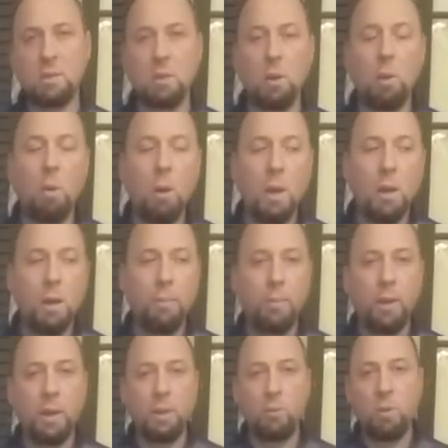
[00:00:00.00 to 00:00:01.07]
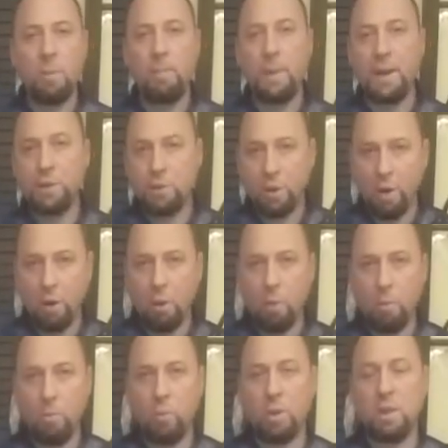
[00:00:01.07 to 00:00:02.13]
So playing them with a
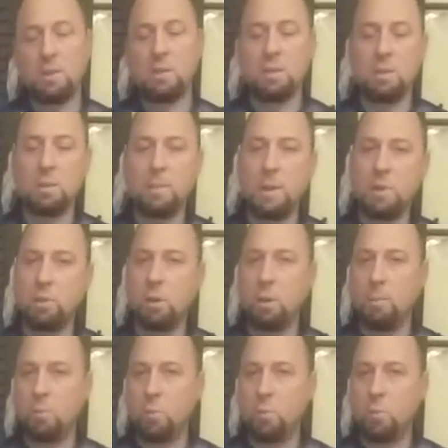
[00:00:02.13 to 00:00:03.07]
metronome is especially